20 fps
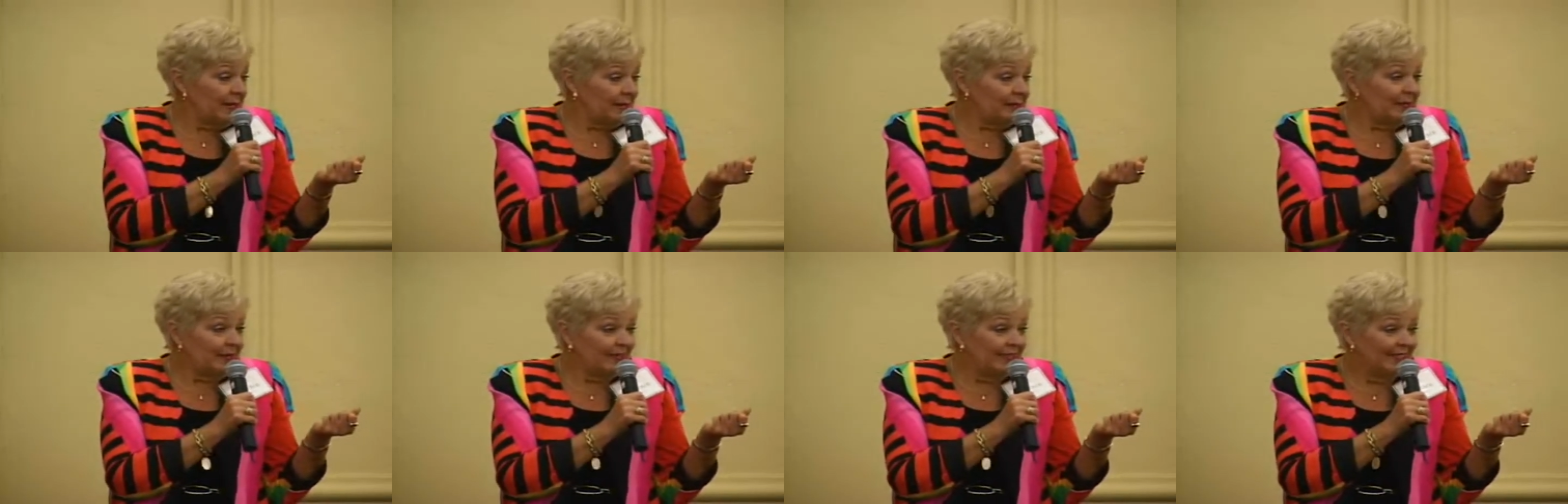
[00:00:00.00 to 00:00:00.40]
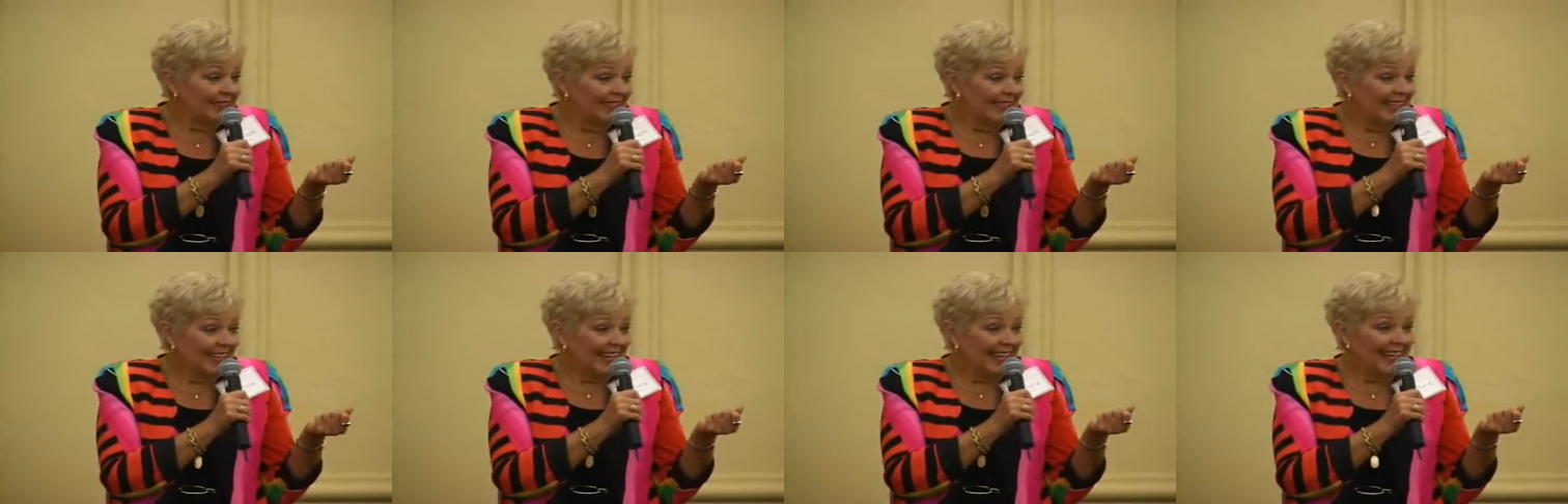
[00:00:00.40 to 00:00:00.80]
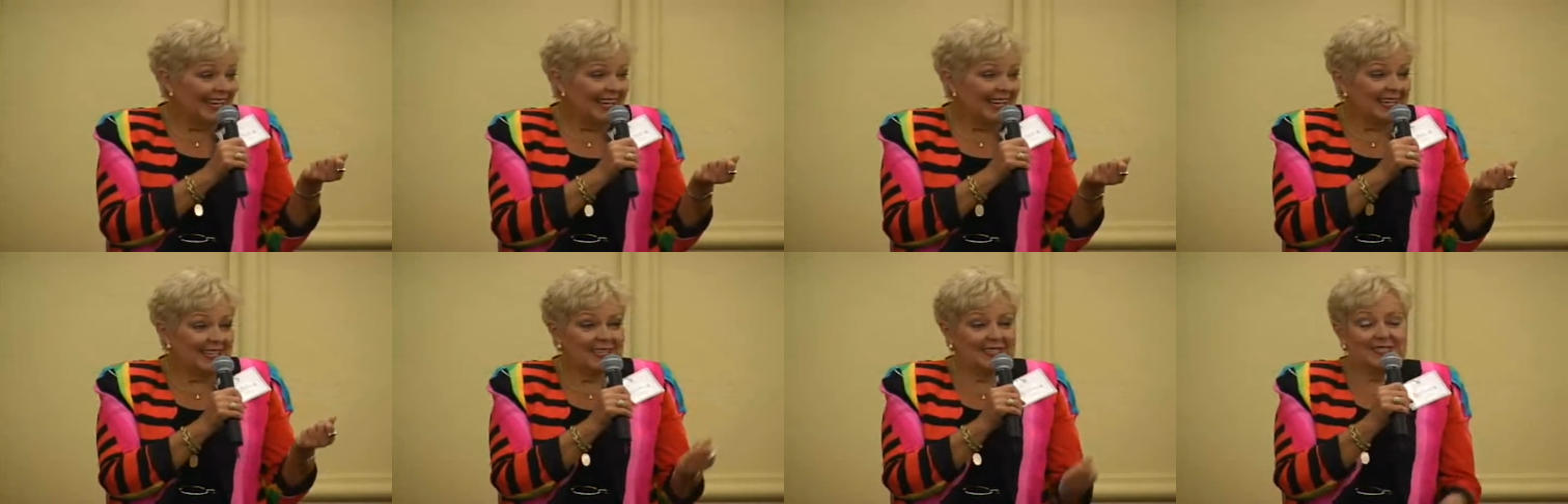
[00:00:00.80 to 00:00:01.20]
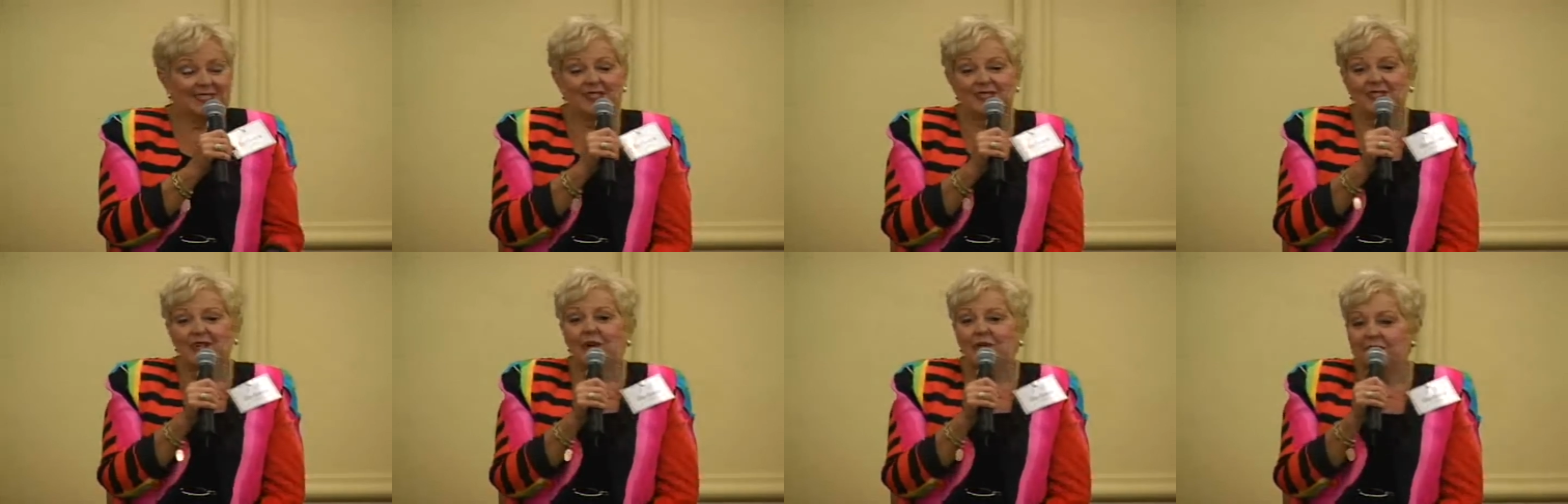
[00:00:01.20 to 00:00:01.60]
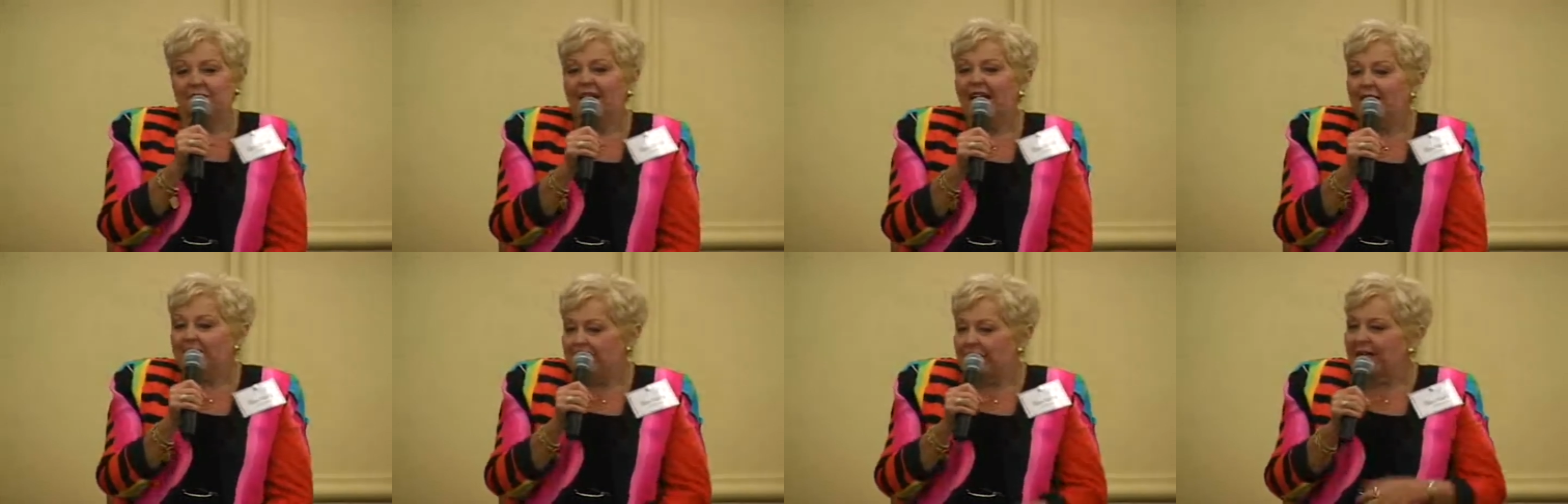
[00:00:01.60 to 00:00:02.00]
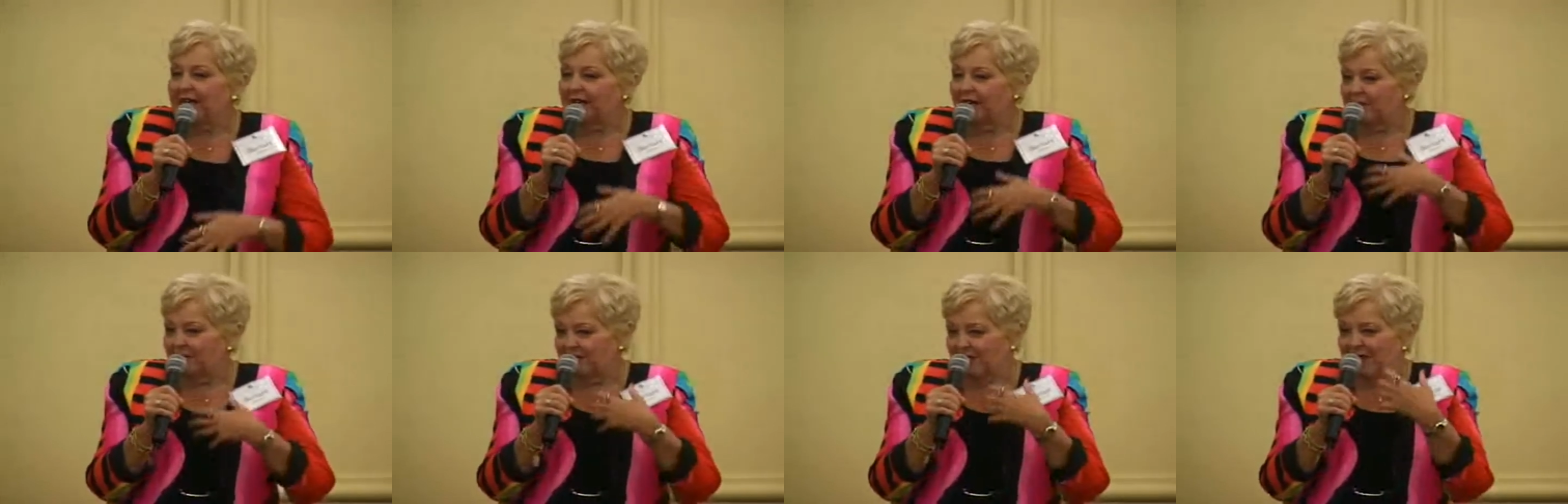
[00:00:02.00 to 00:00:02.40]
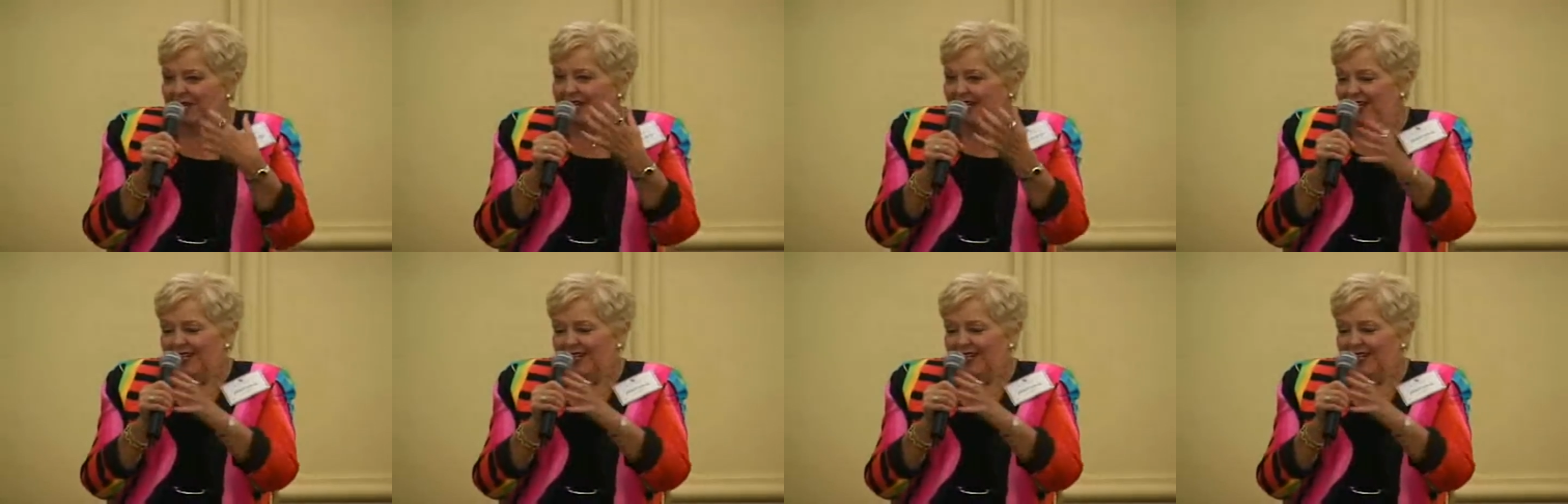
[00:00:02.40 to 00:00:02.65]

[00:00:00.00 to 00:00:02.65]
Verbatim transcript: people? And so that becomes